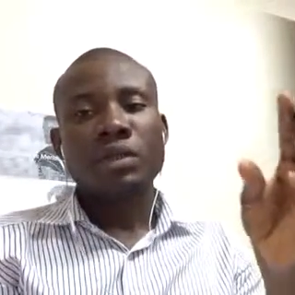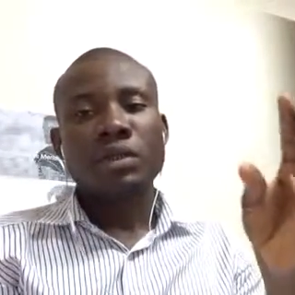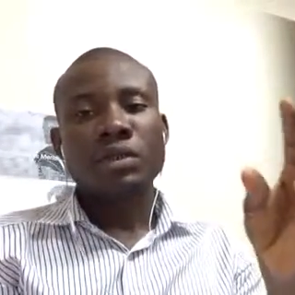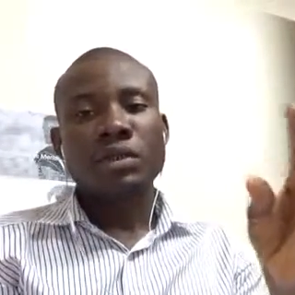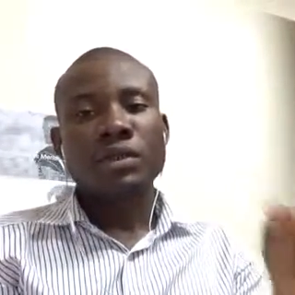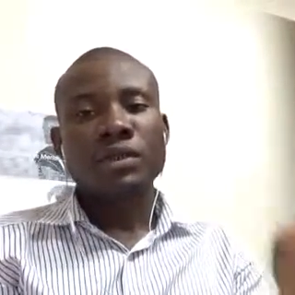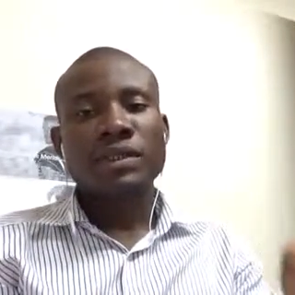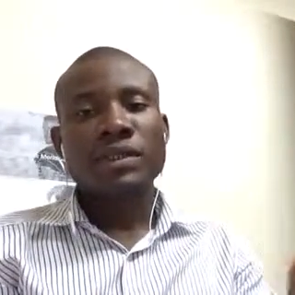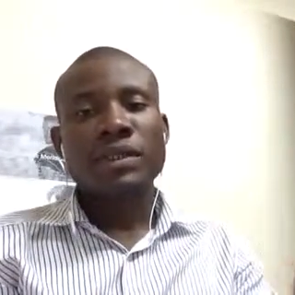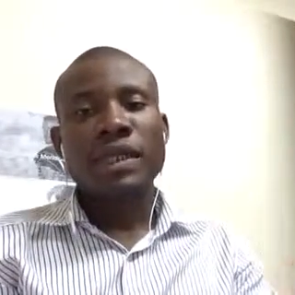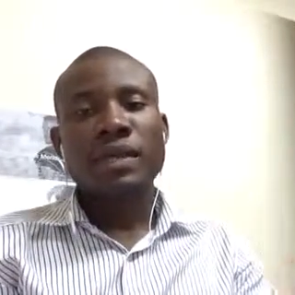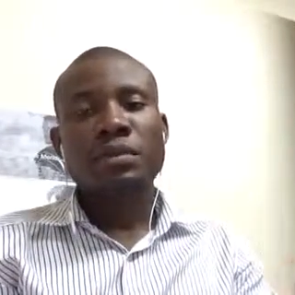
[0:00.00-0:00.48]

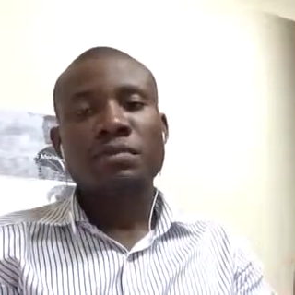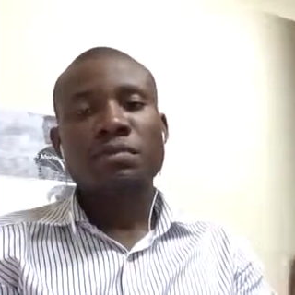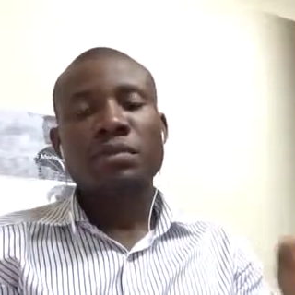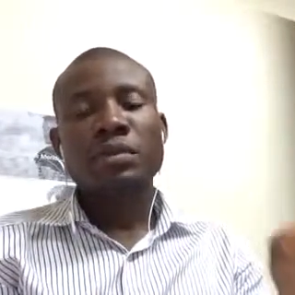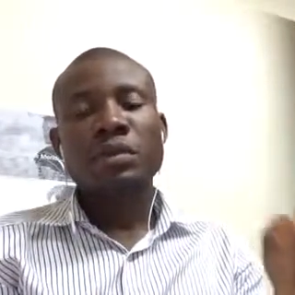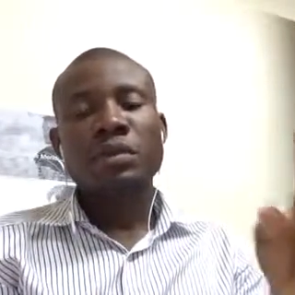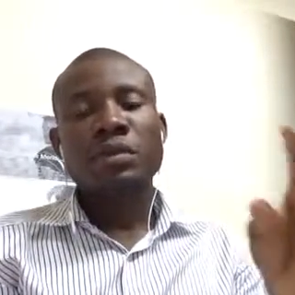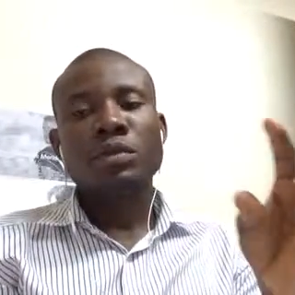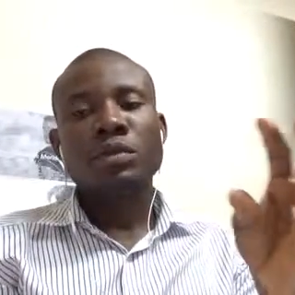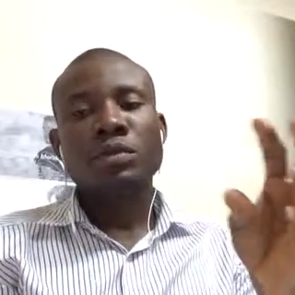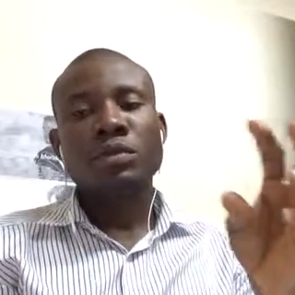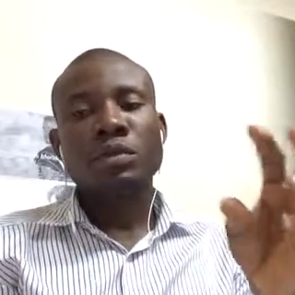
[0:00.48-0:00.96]

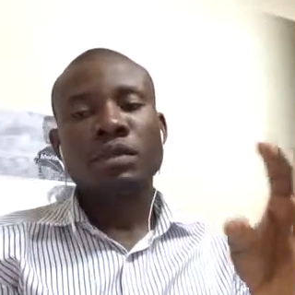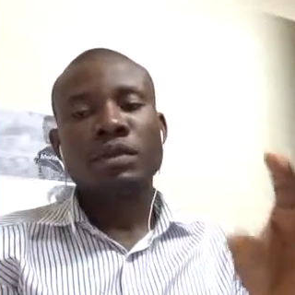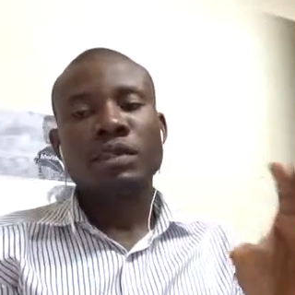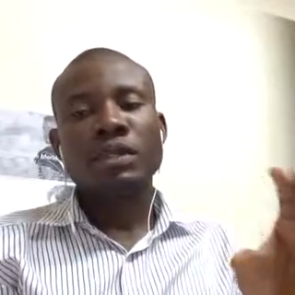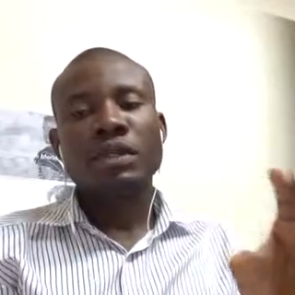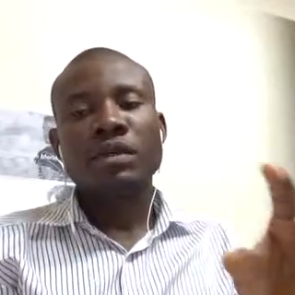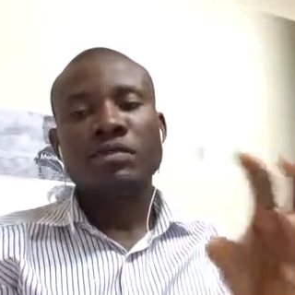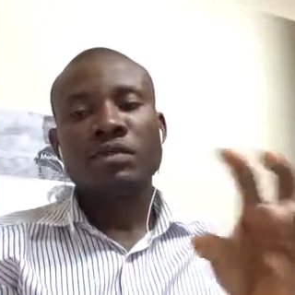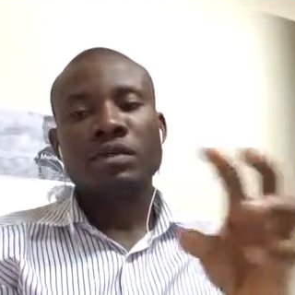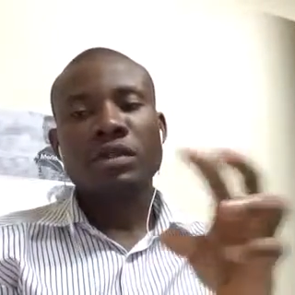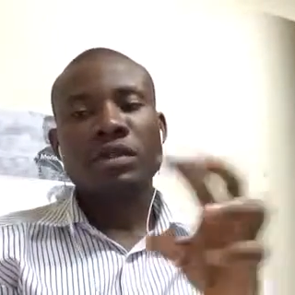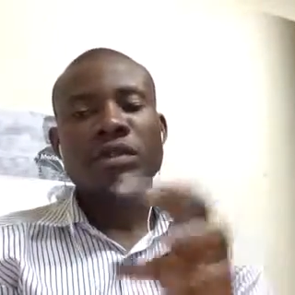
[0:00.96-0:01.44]

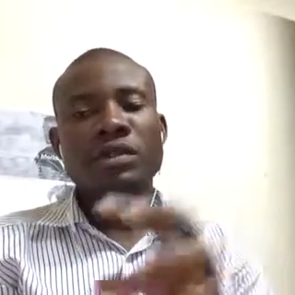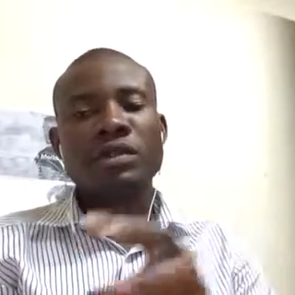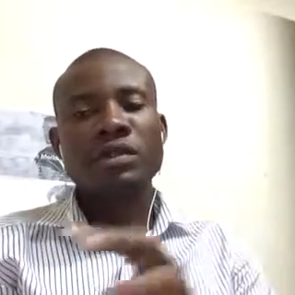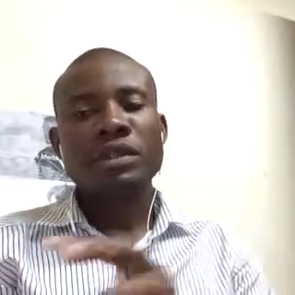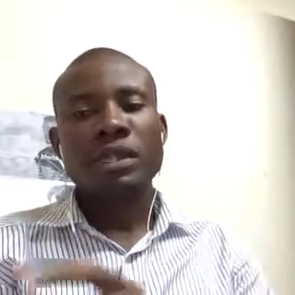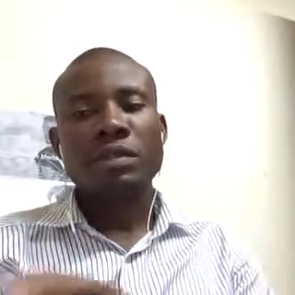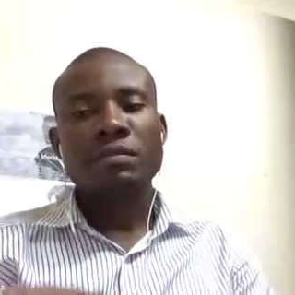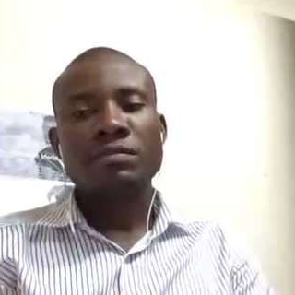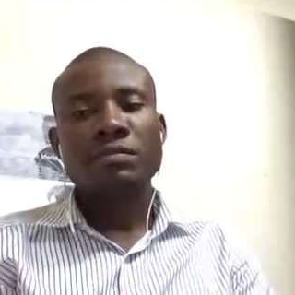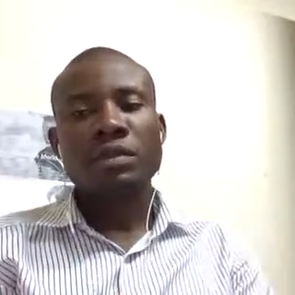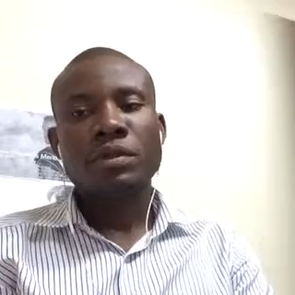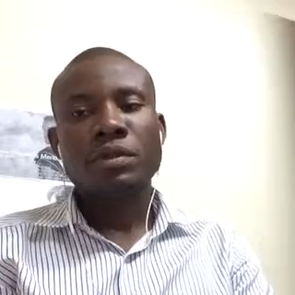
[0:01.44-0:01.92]
several
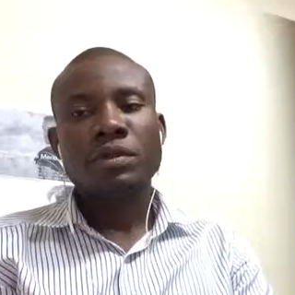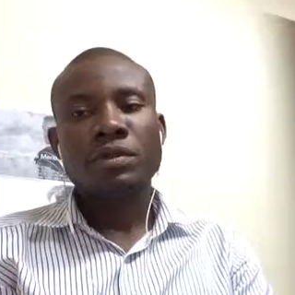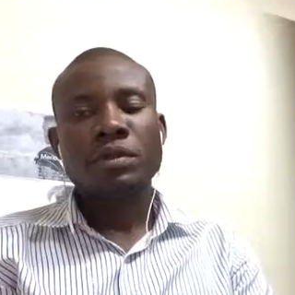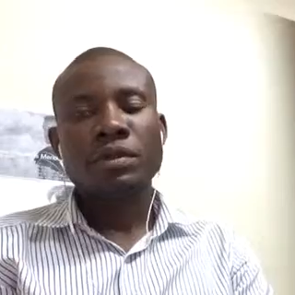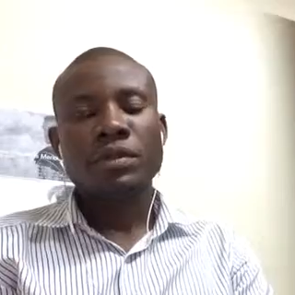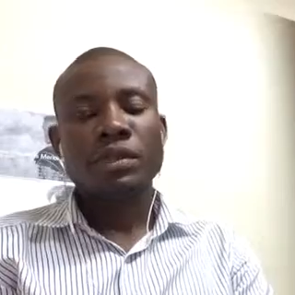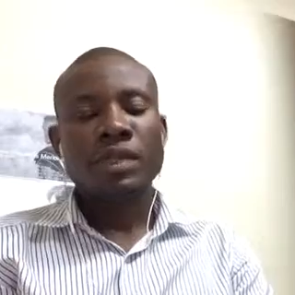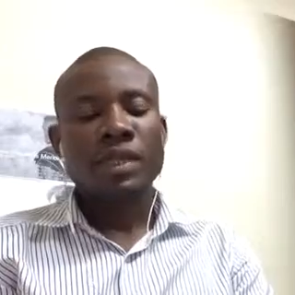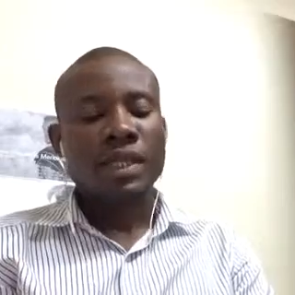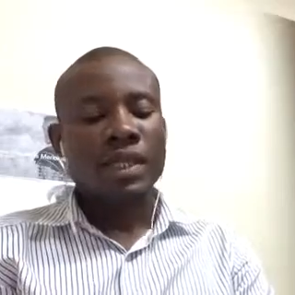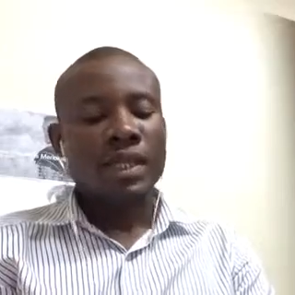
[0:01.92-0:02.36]
samples.